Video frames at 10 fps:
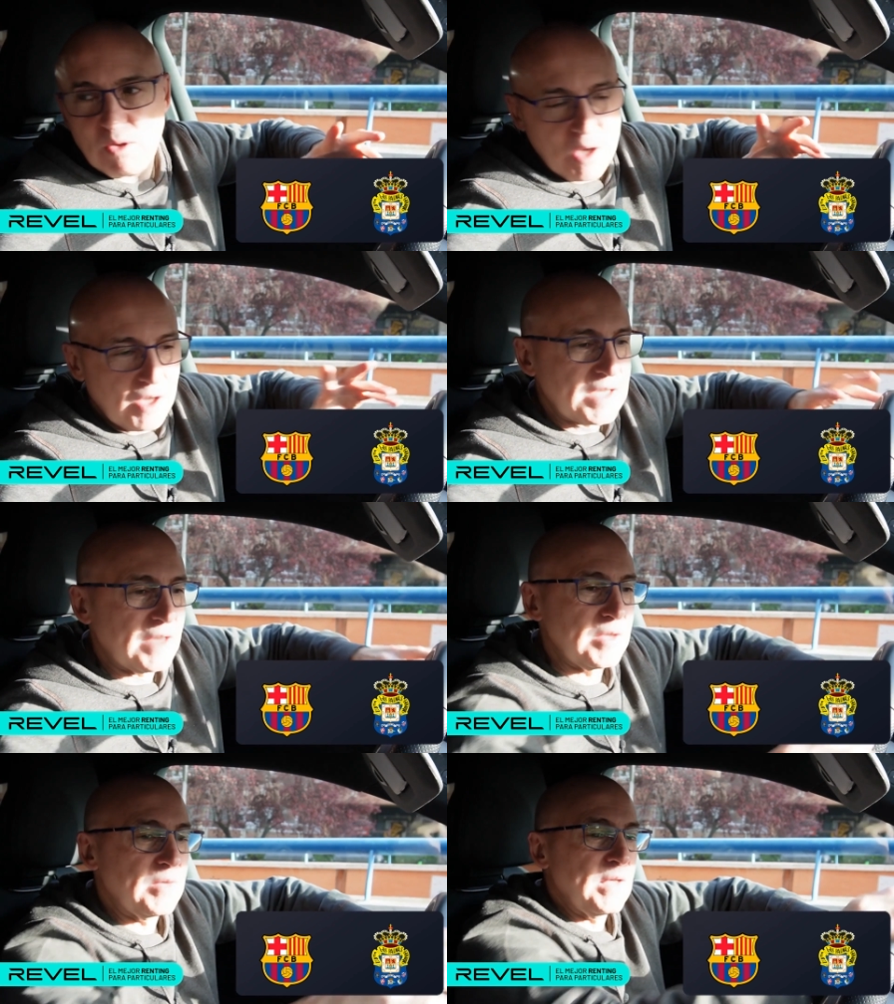You already
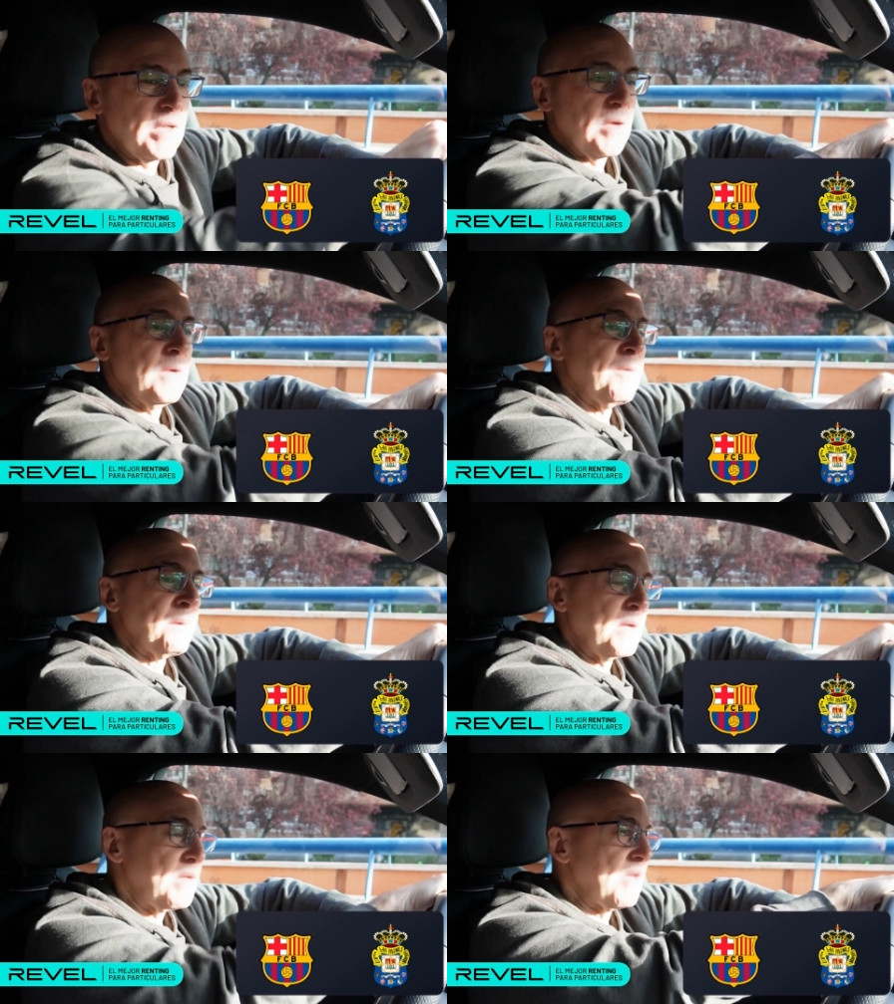have the video.
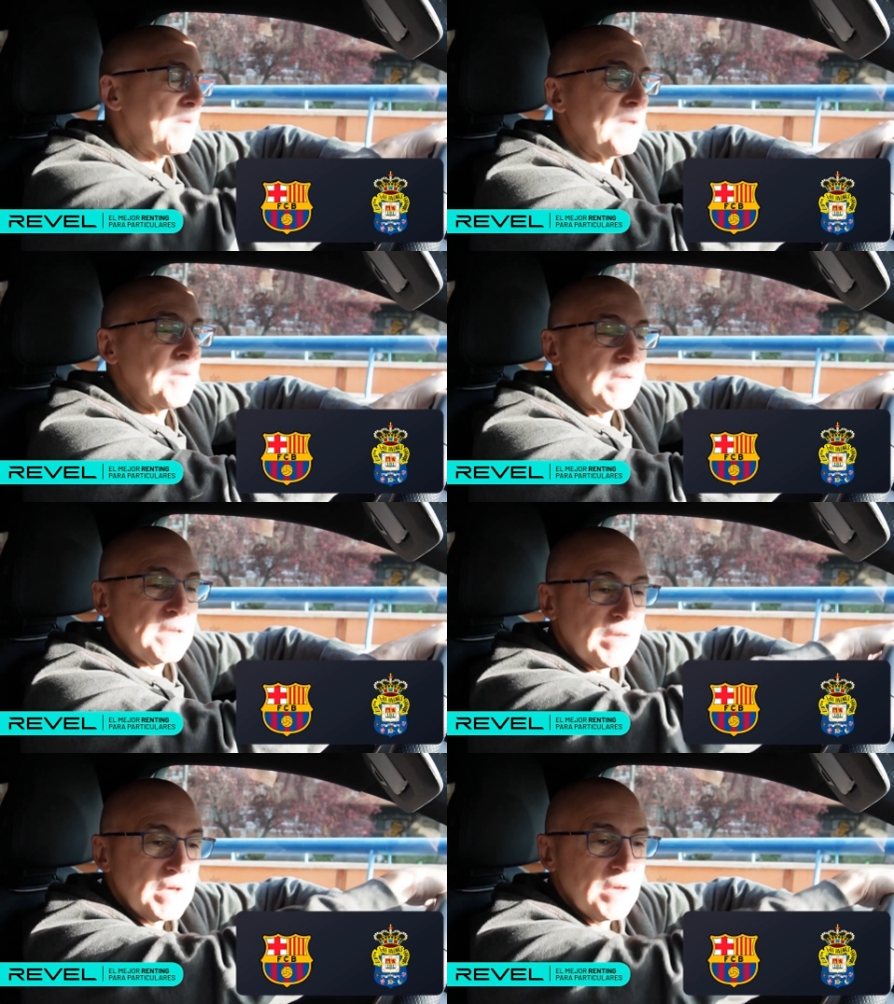You already know
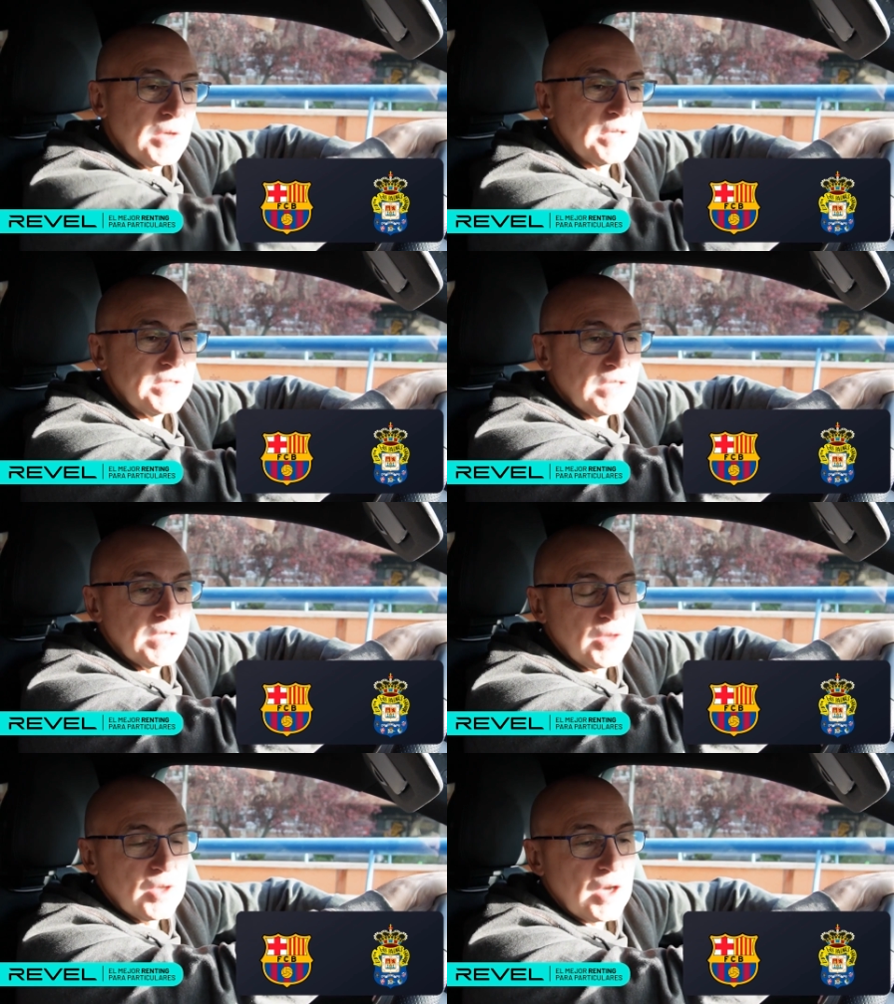that without
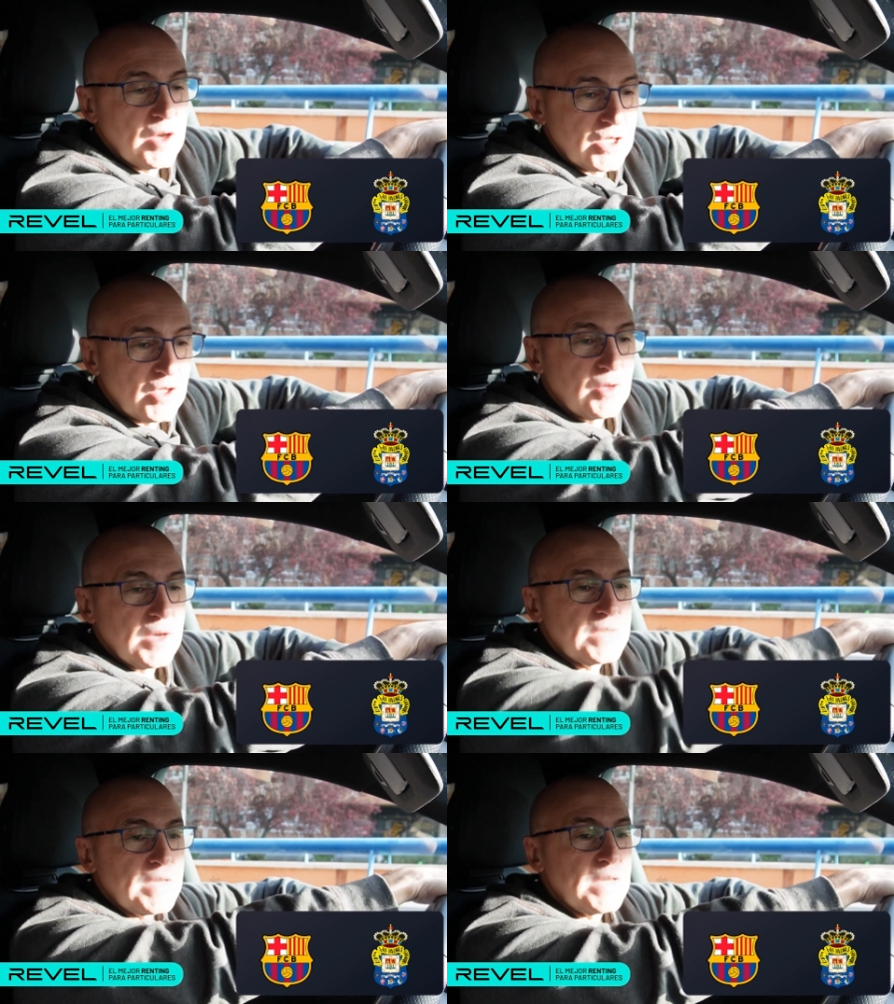Christensen, without Ansu
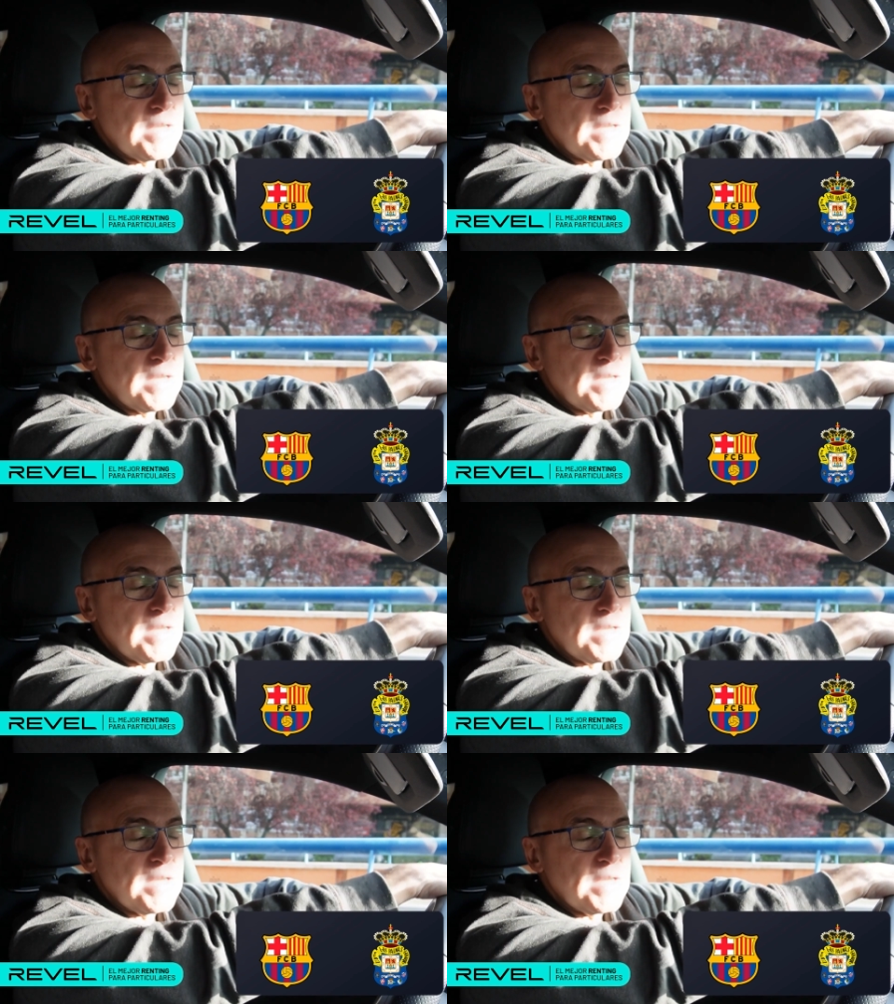Fati,